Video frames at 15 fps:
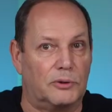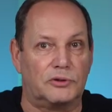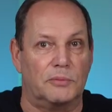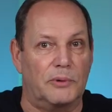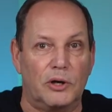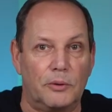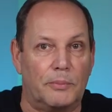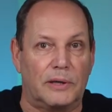put
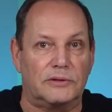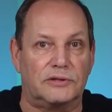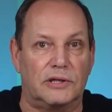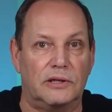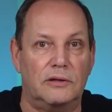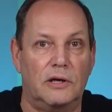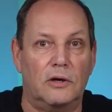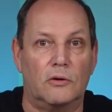some earbuds
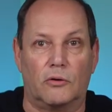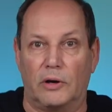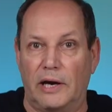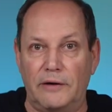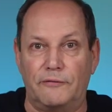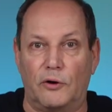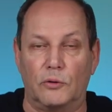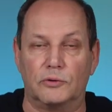in or
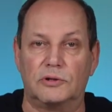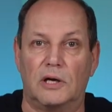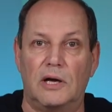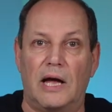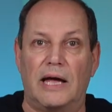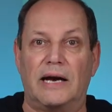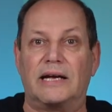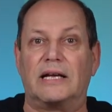headphones
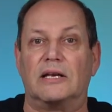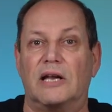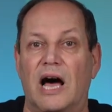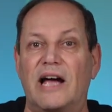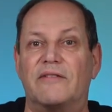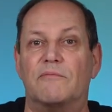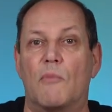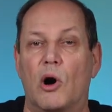and I can
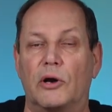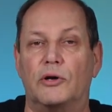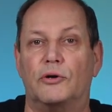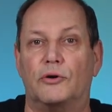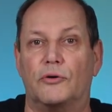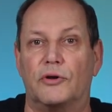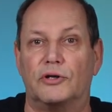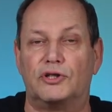live
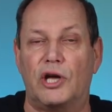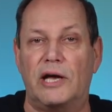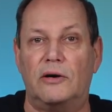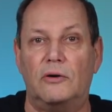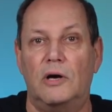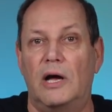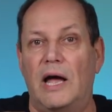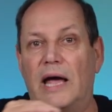monitor the
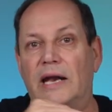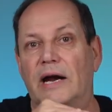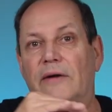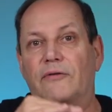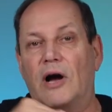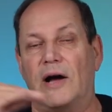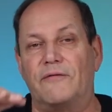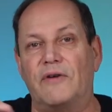channel, and
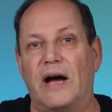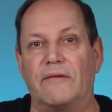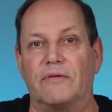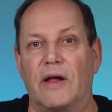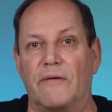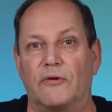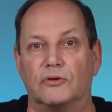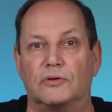I've got five
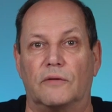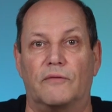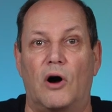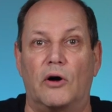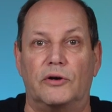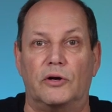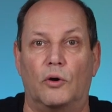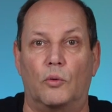levels of
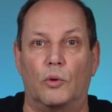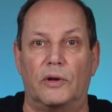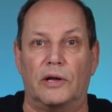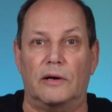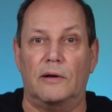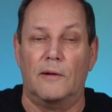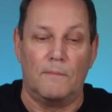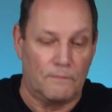audio with
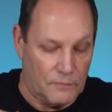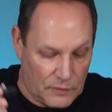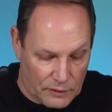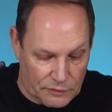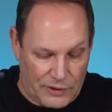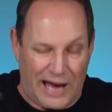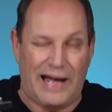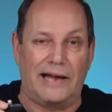it.
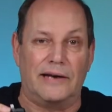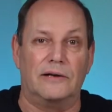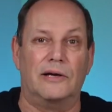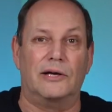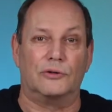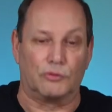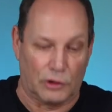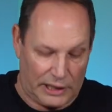That
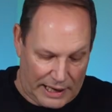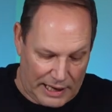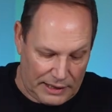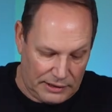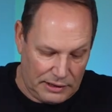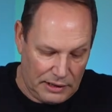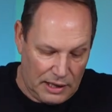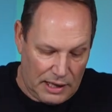is really
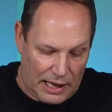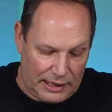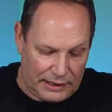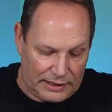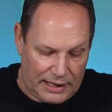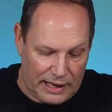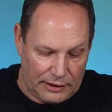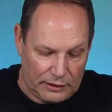handy. And
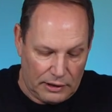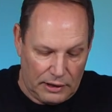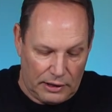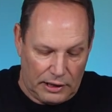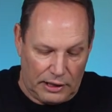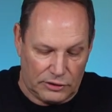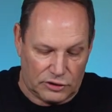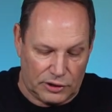again,
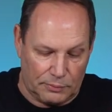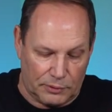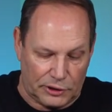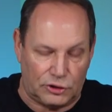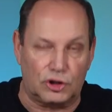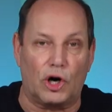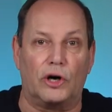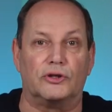it simply
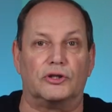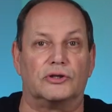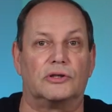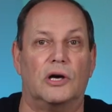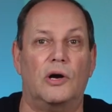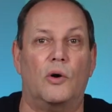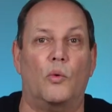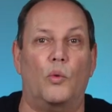
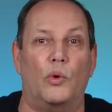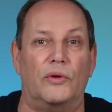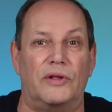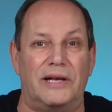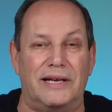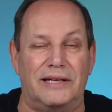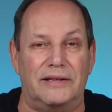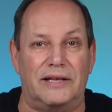charges
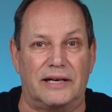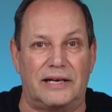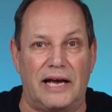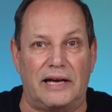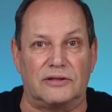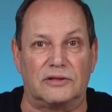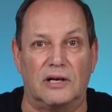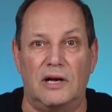within the
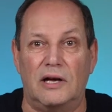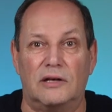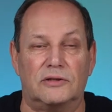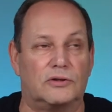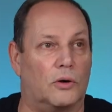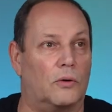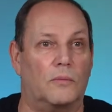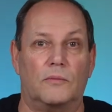case.
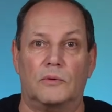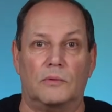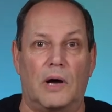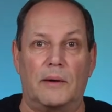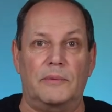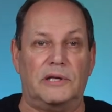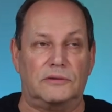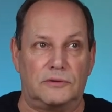So,
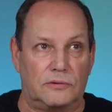I mean,